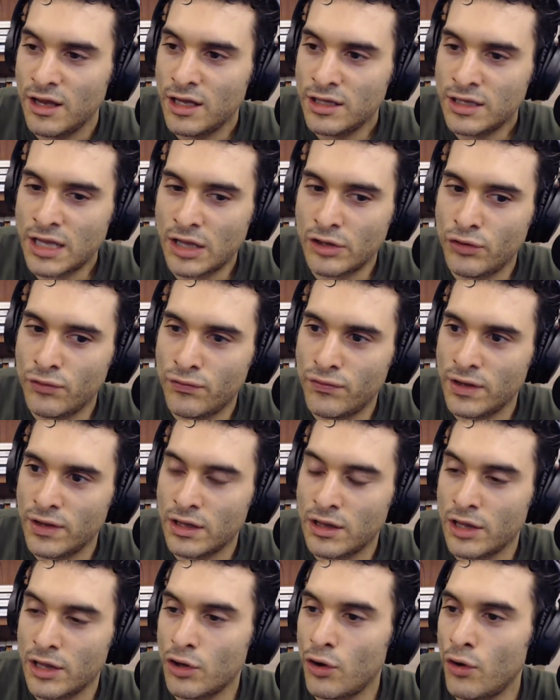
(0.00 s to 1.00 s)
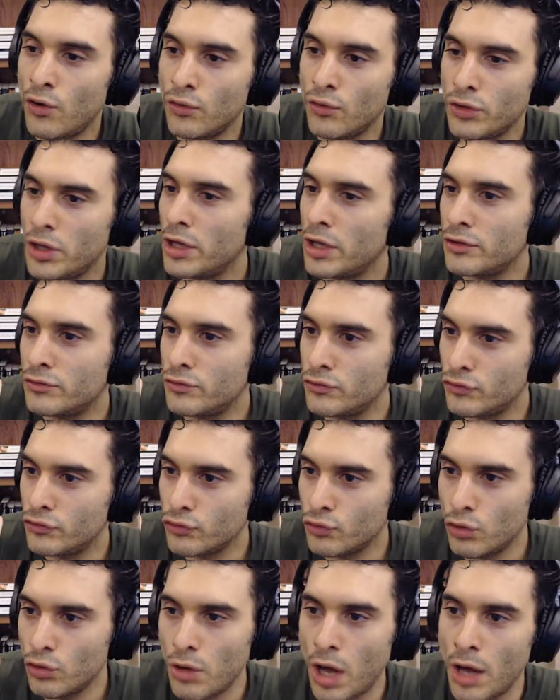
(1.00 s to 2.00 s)
That you think like, oh yeah, this is
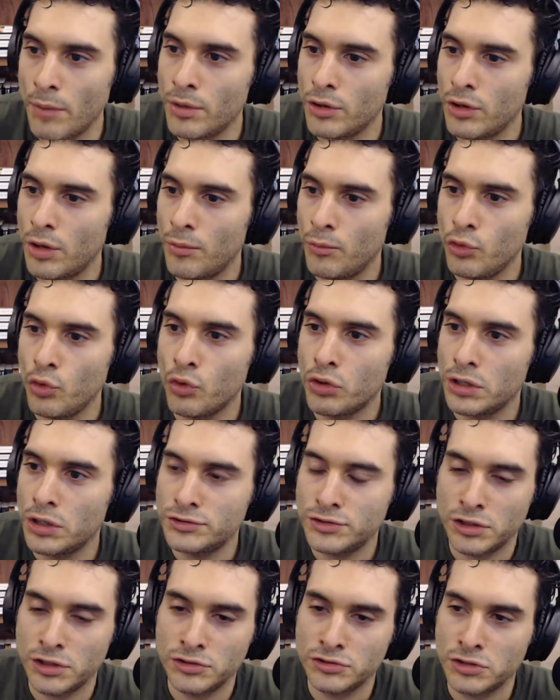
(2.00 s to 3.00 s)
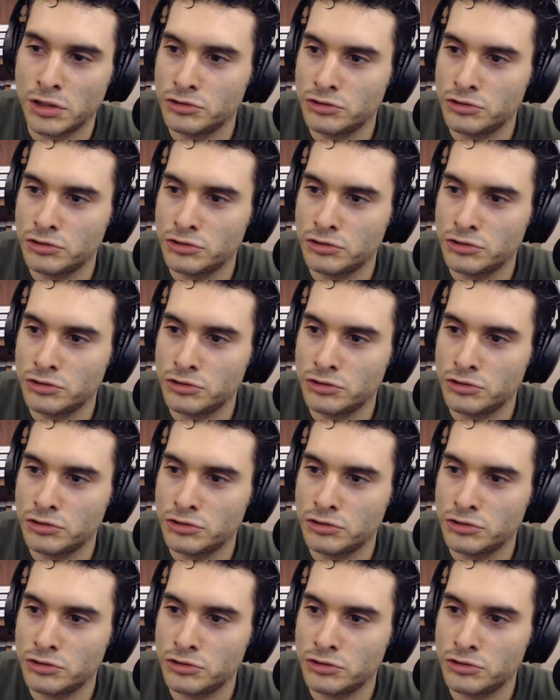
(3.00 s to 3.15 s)
good. I'm a UK citizen.